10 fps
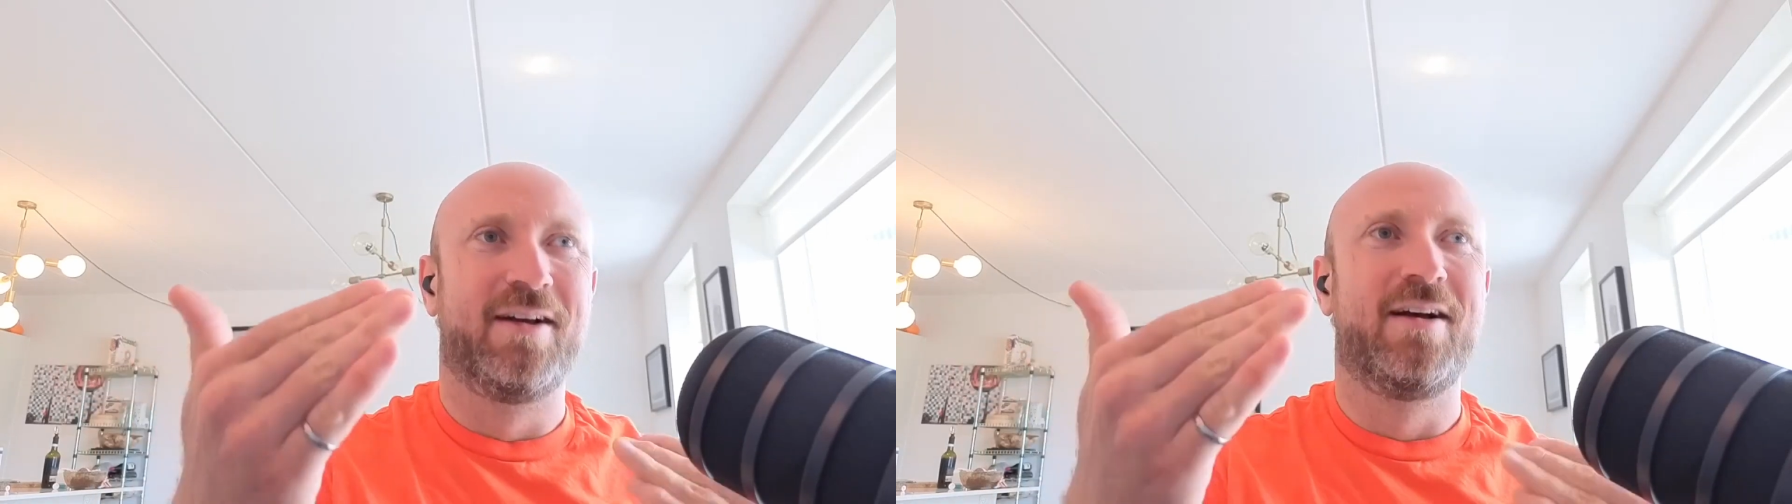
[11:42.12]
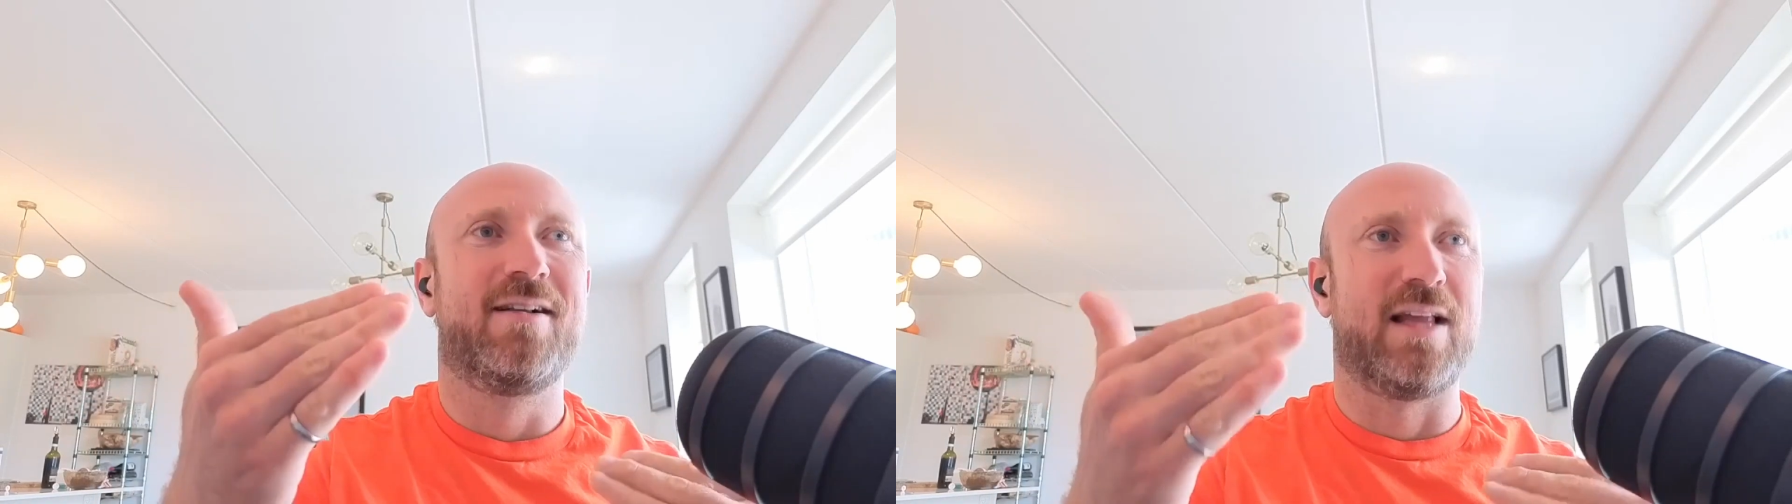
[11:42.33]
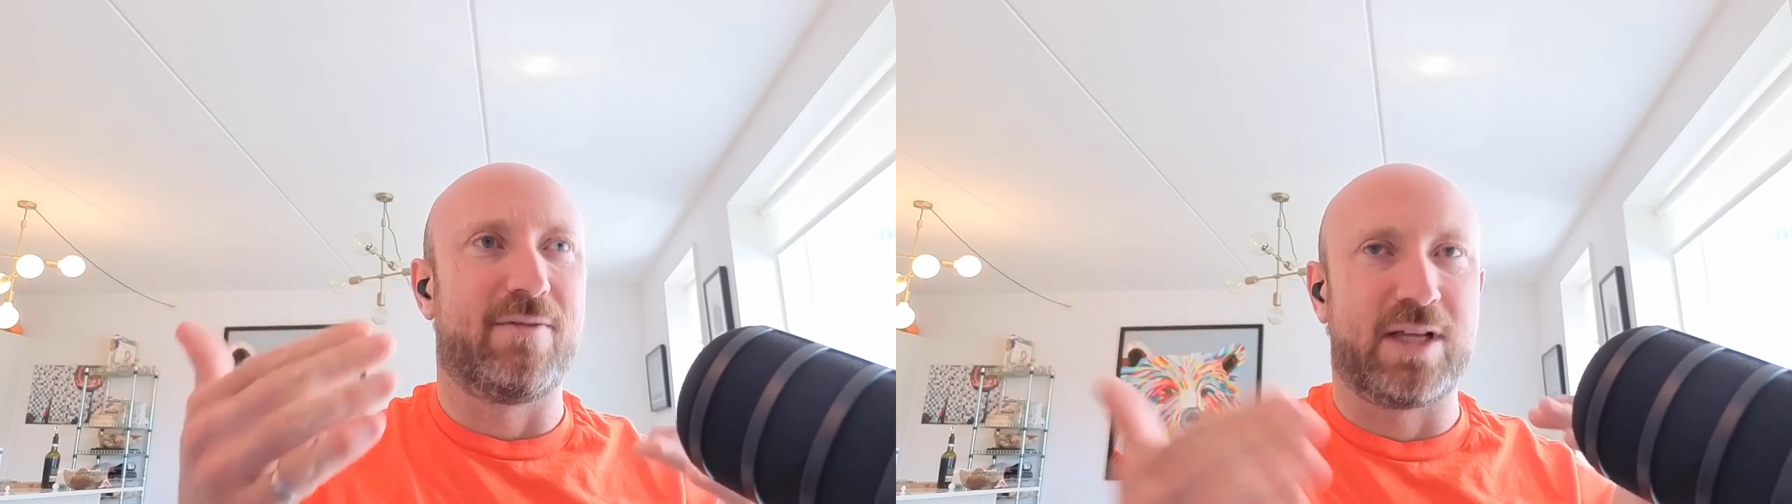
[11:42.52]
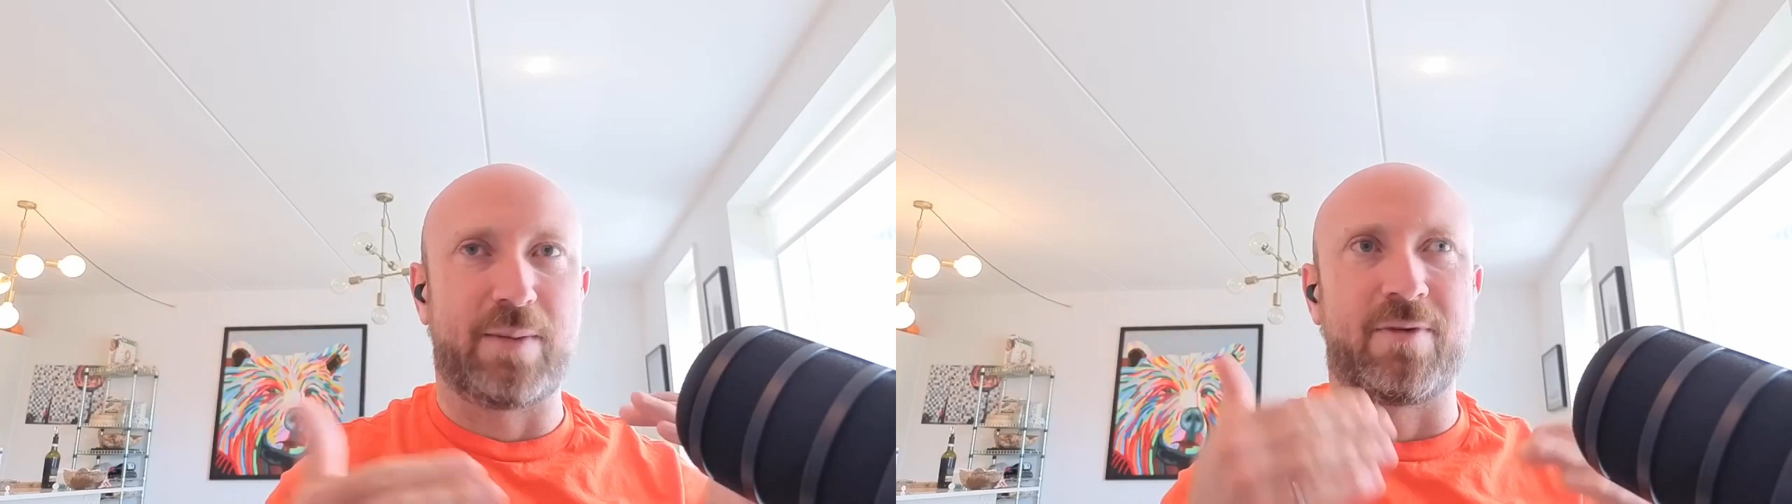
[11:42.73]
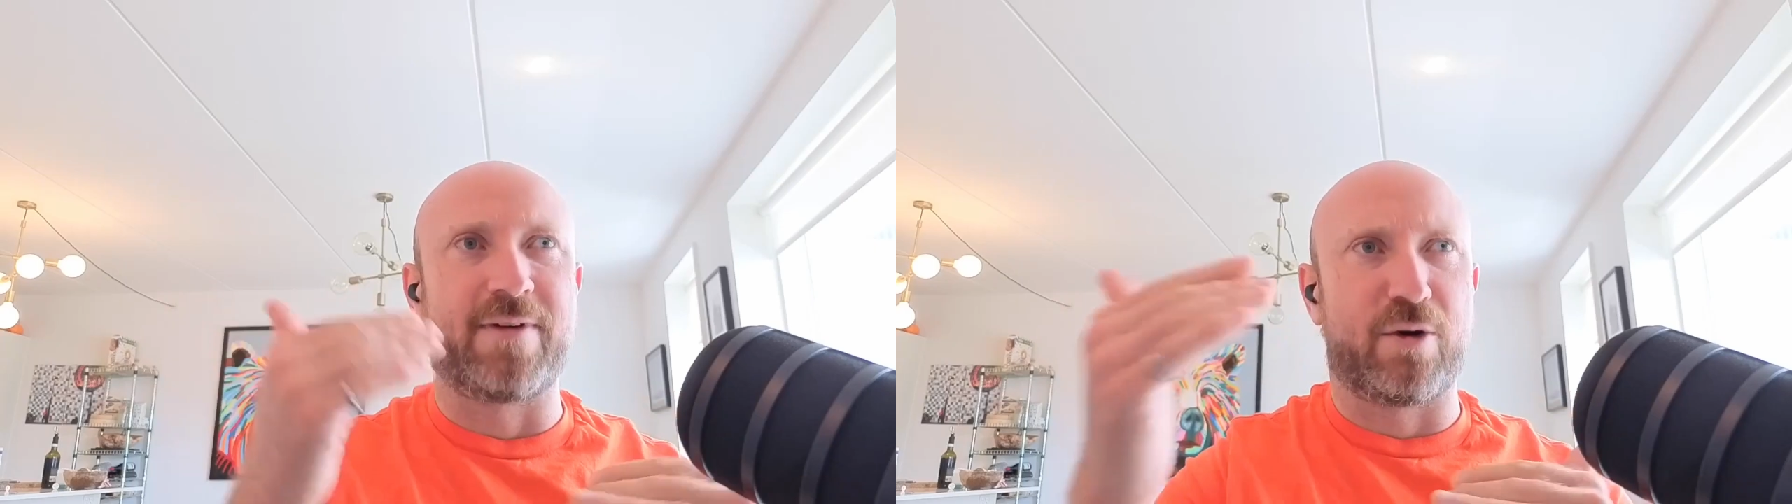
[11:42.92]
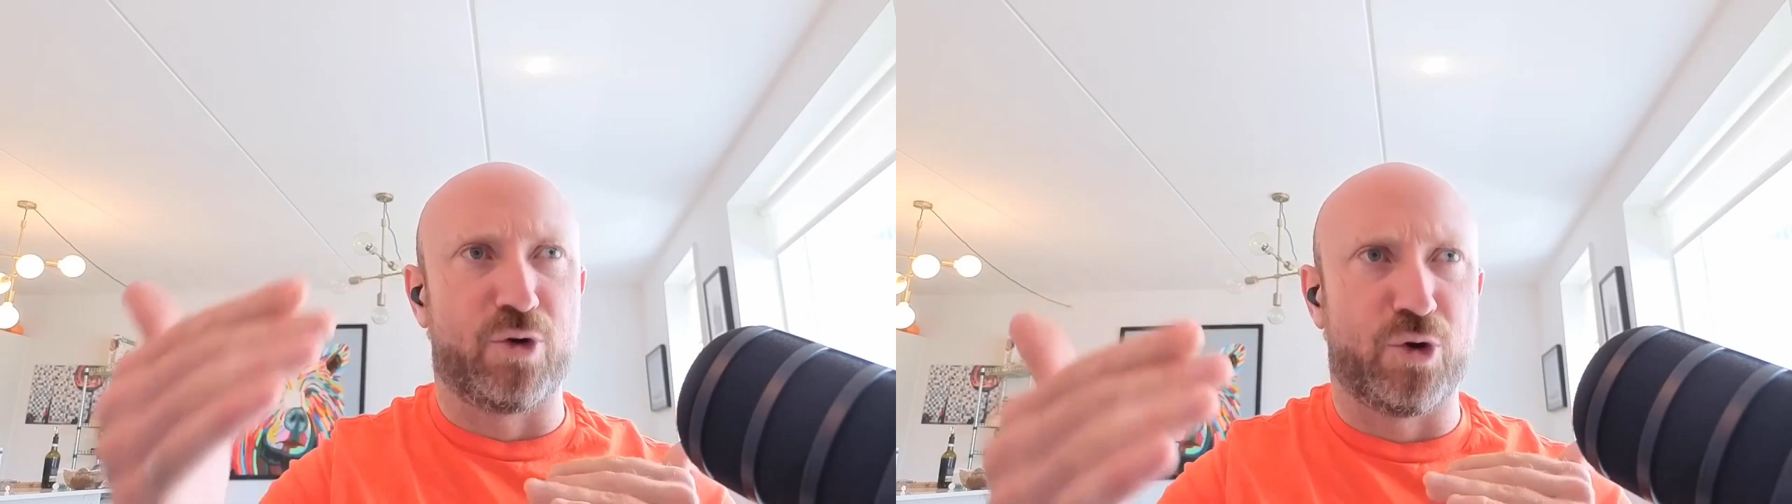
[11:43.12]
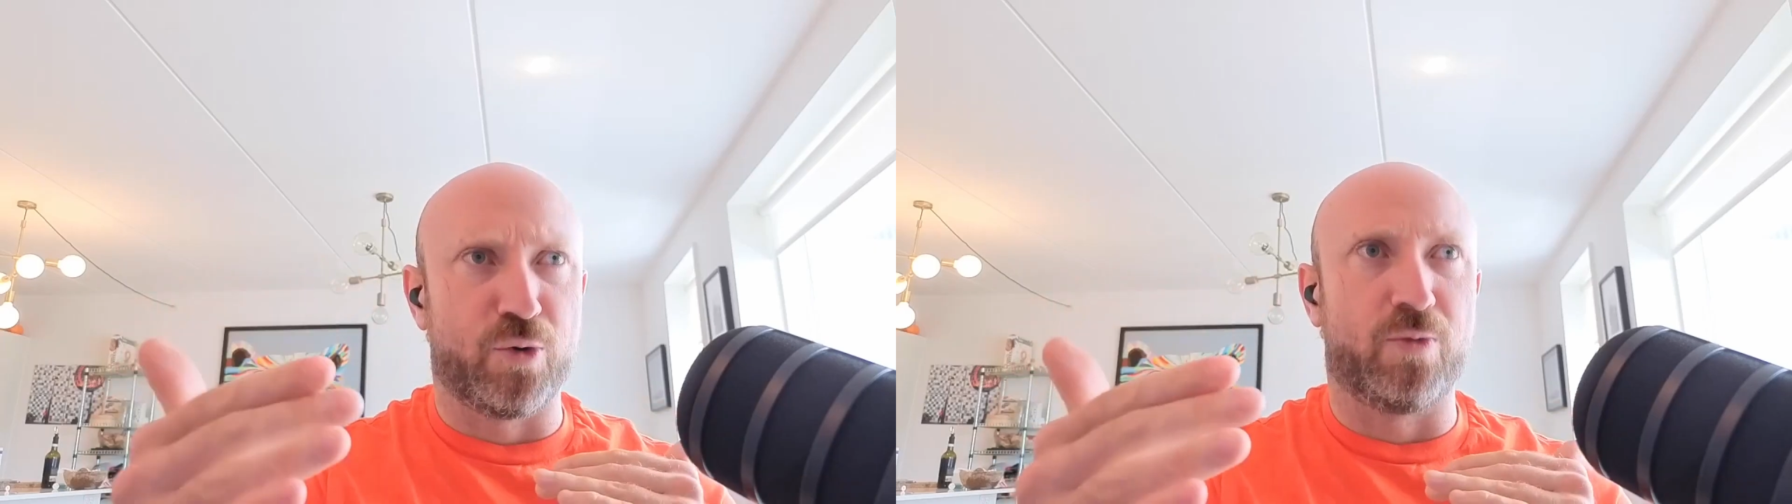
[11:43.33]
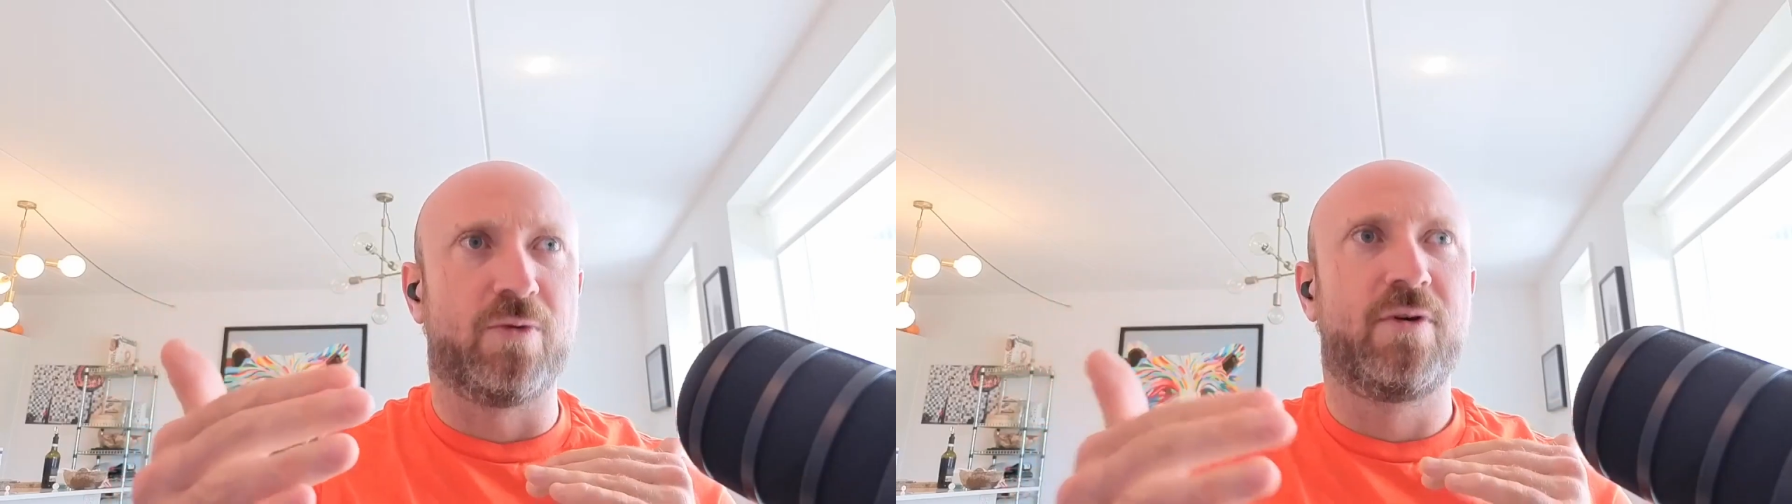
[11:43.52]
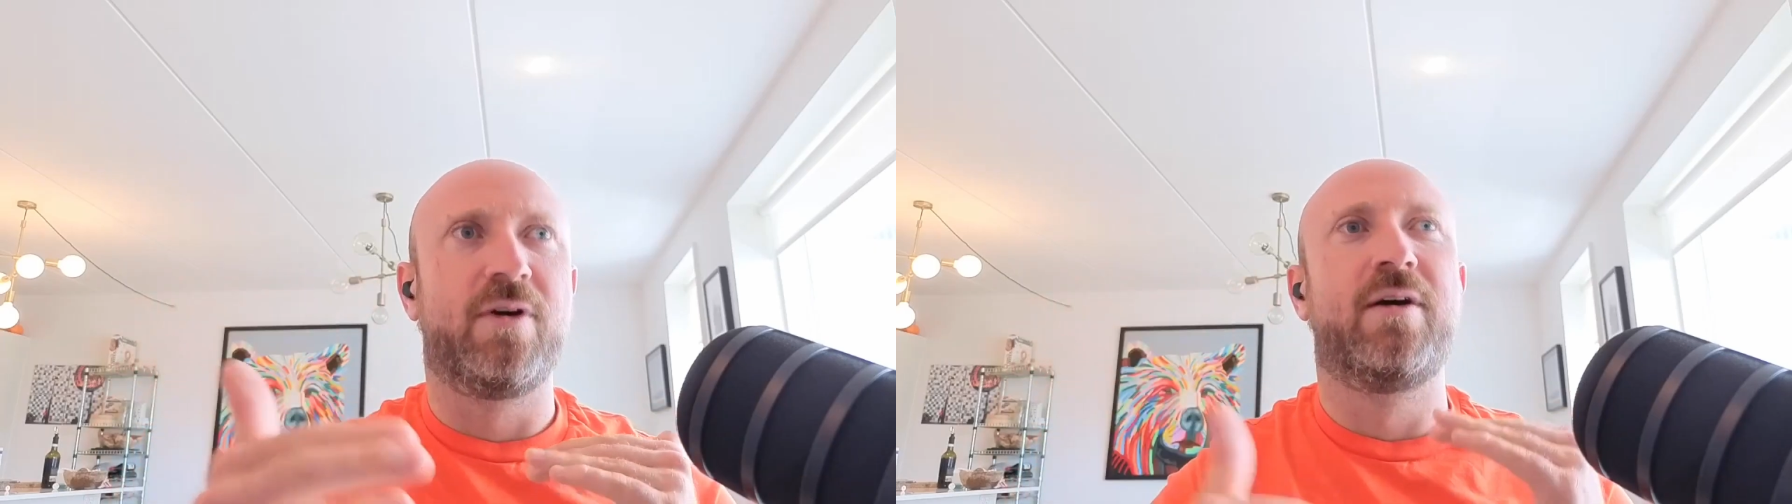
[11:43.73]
leveled up and found new